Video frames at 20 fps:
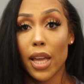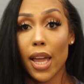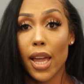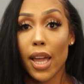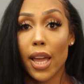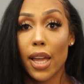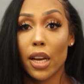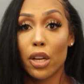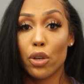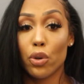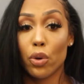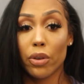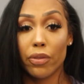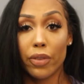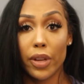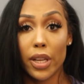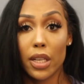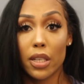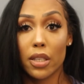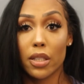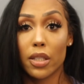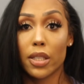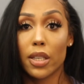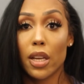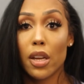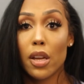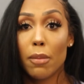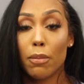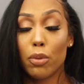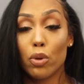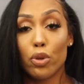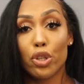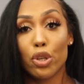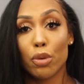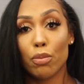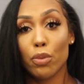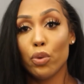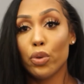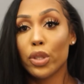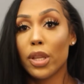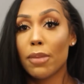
and endorphins boost your mood.